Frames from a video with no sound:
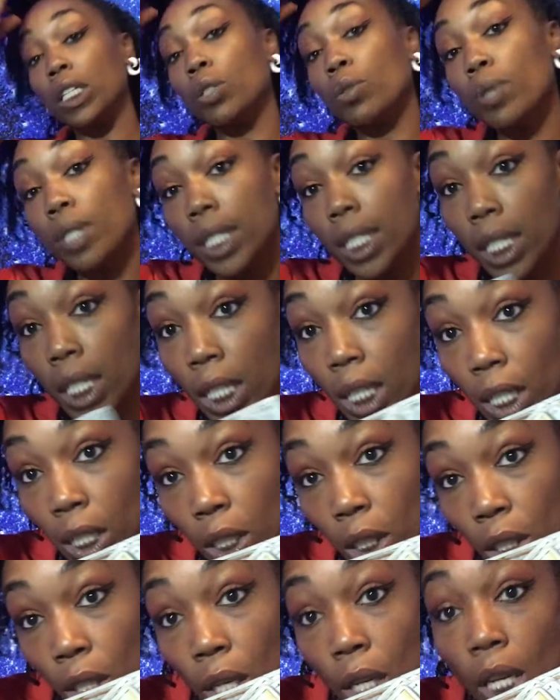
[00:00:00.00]
You see
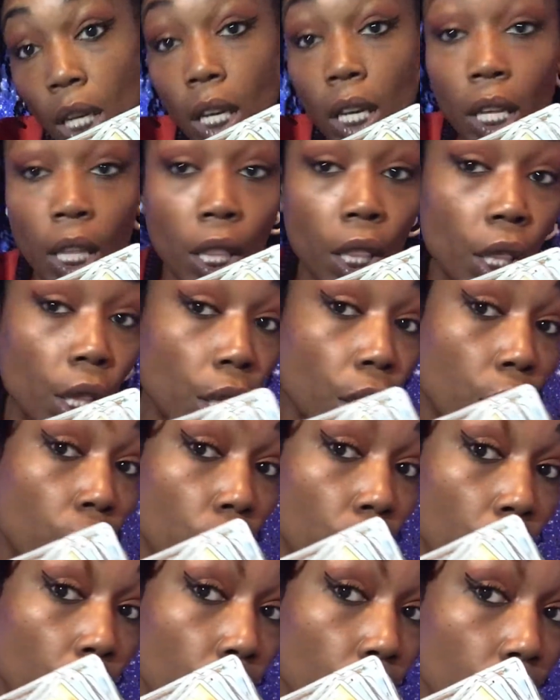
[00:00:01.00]
the
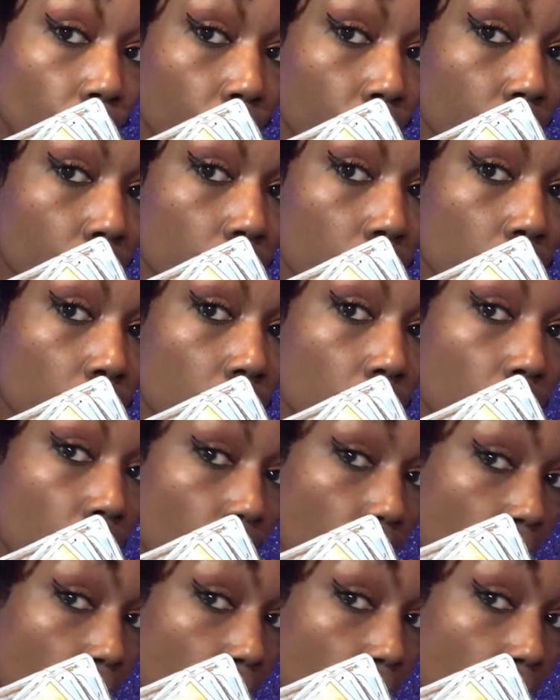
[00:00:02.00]
looks.